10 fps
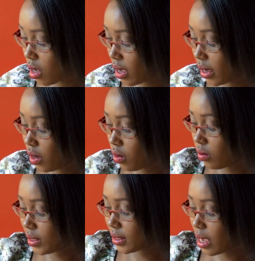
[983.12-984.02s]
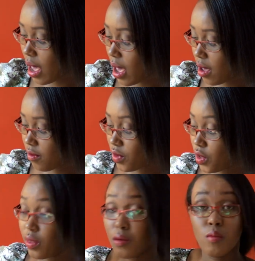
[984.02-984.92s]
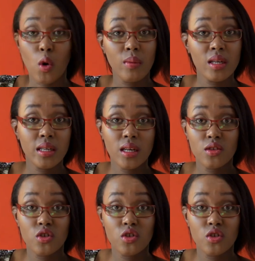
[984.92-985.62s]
I always have a thermometer